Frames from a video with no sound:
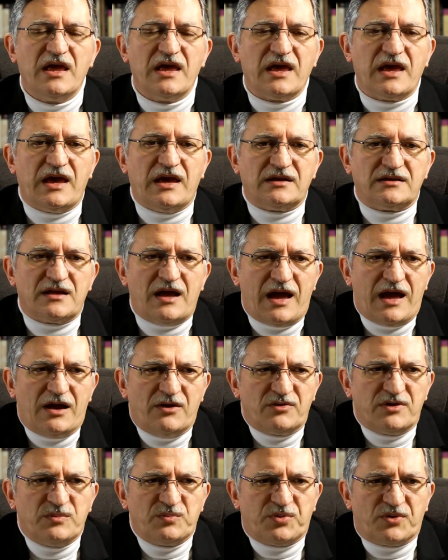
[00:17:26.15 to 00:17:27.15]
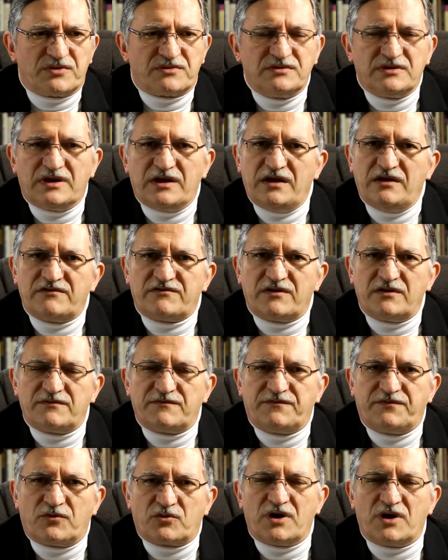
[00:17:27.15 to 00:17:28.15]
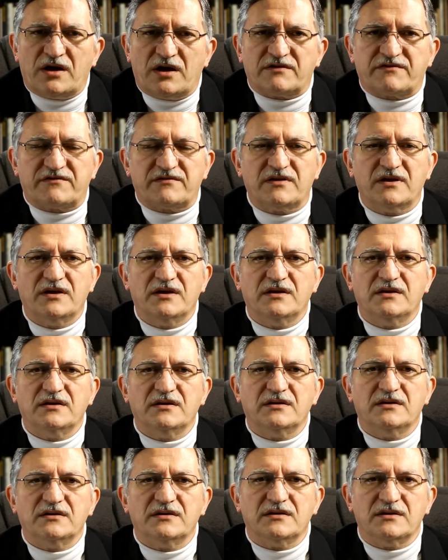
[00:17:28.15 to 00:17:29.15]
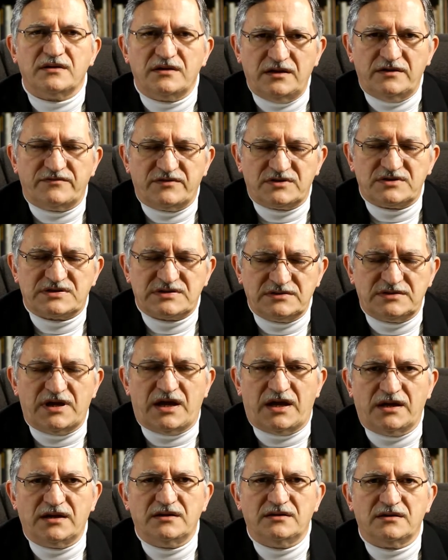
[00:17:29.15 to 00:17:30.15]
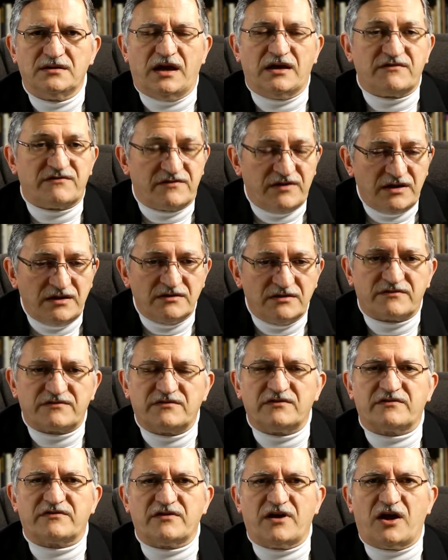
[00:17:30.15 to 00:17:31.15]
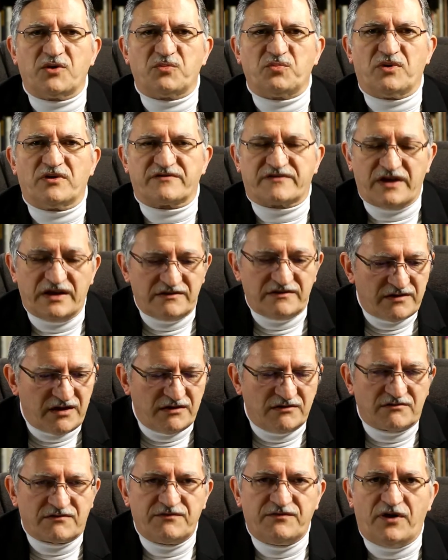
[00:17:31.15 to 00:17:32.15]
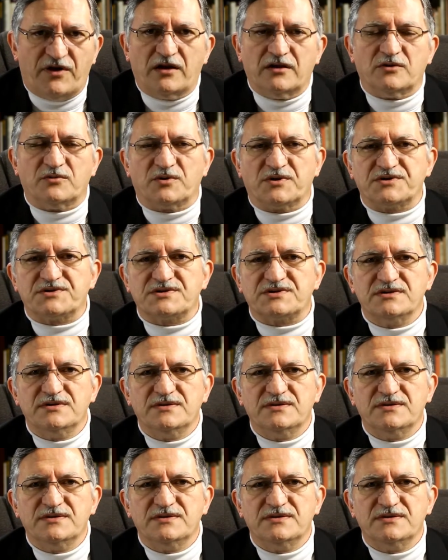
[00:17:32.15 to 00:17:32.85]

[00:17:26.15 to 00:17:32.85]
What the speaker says: And how important is it for us even today, as his disciples, as his followers?